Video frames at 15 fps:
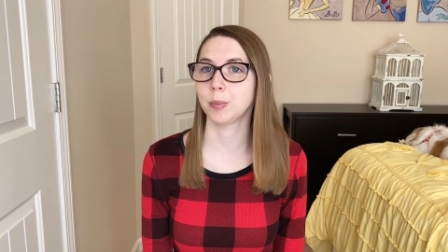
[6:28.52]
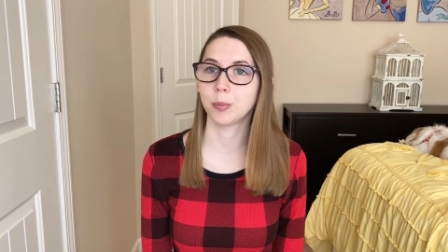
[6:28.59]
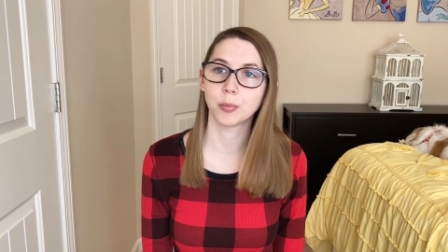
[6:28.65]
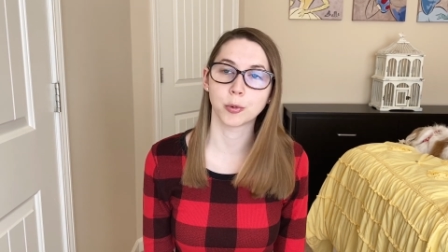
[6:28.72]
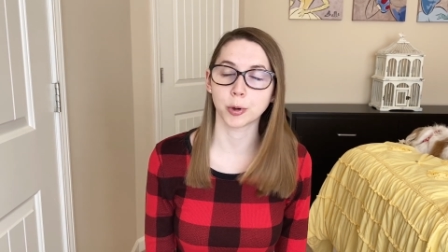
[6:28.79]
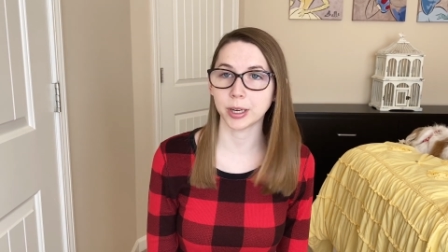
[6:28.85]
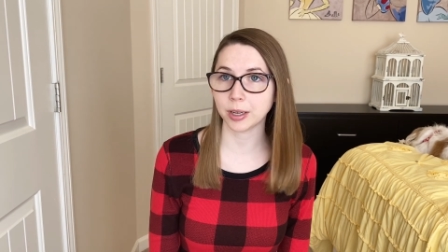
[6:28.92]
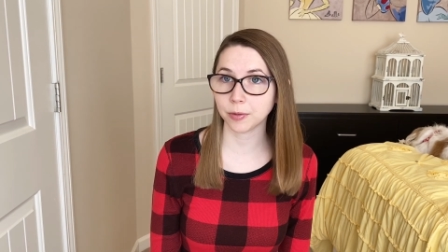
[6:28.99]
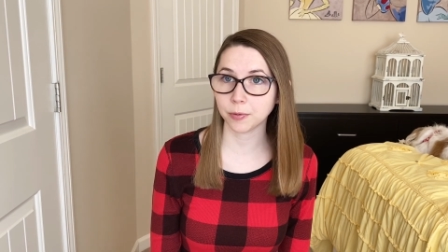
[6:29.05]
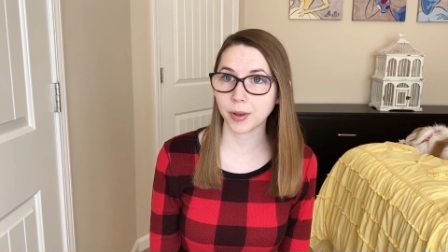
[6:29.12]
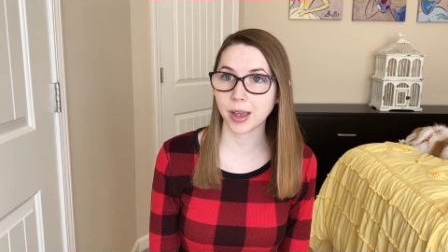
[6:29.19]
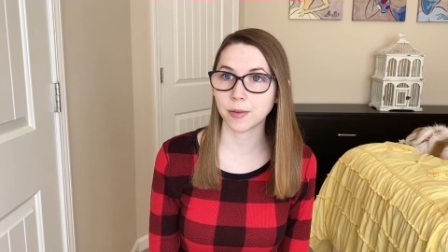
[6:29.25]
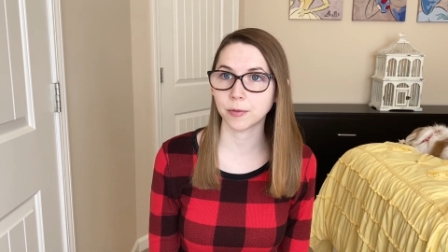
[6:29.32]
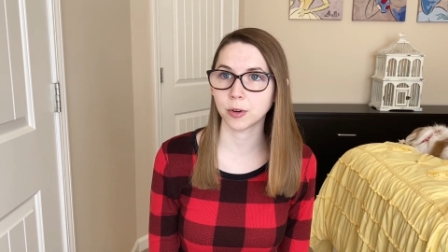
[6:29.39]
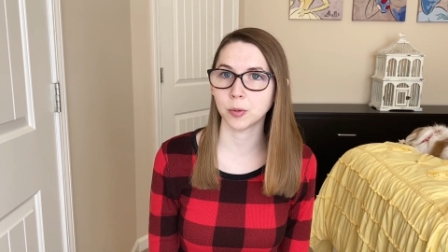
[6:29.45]
brief
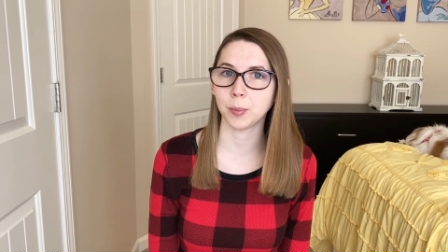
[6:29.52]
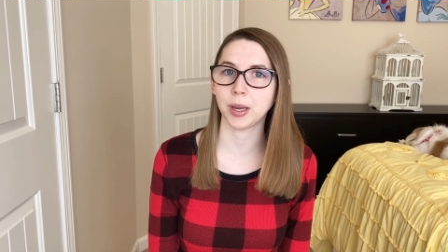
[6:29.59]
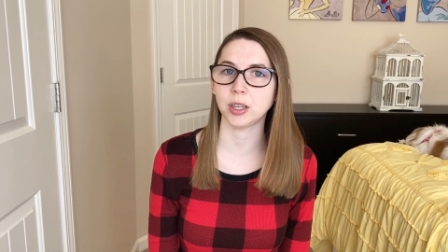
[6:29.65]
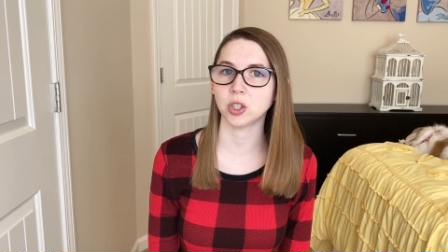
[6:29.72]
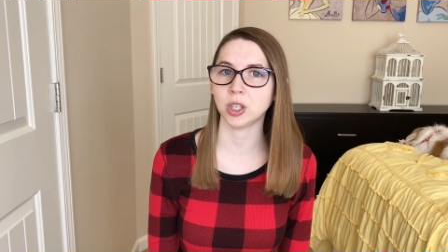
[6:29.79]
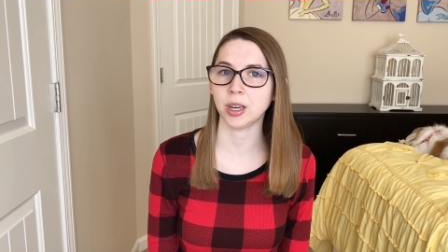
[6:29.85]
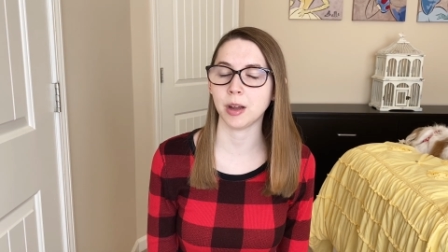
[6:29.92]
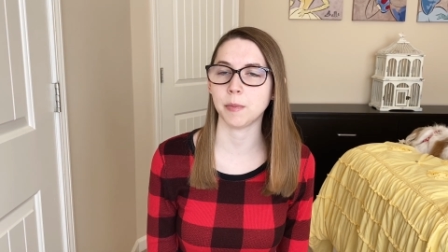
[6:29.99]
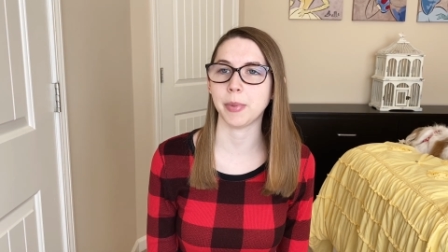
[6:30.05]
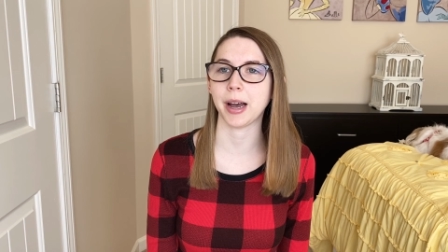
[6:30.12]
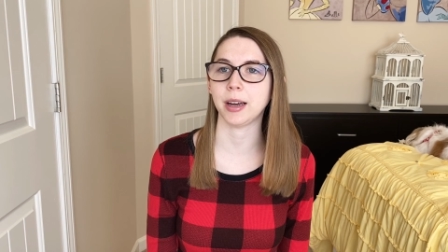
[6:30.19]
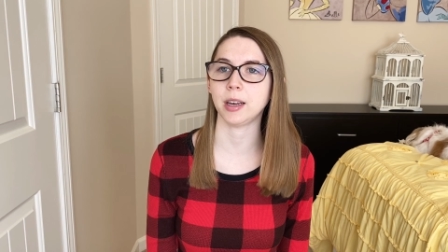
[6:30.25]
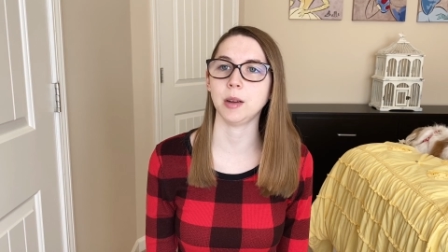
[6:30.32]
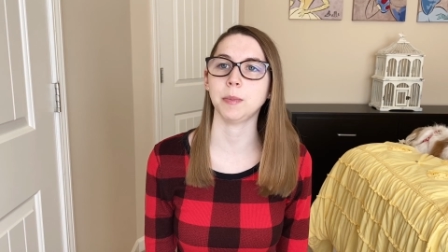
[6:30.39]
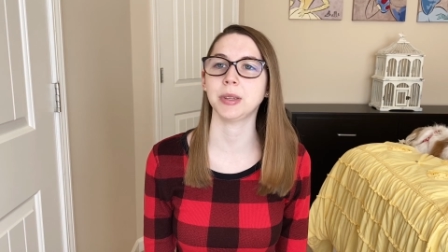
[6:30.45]
information
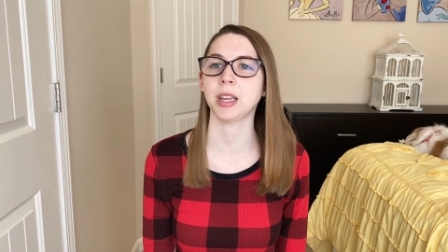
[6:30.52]
about it,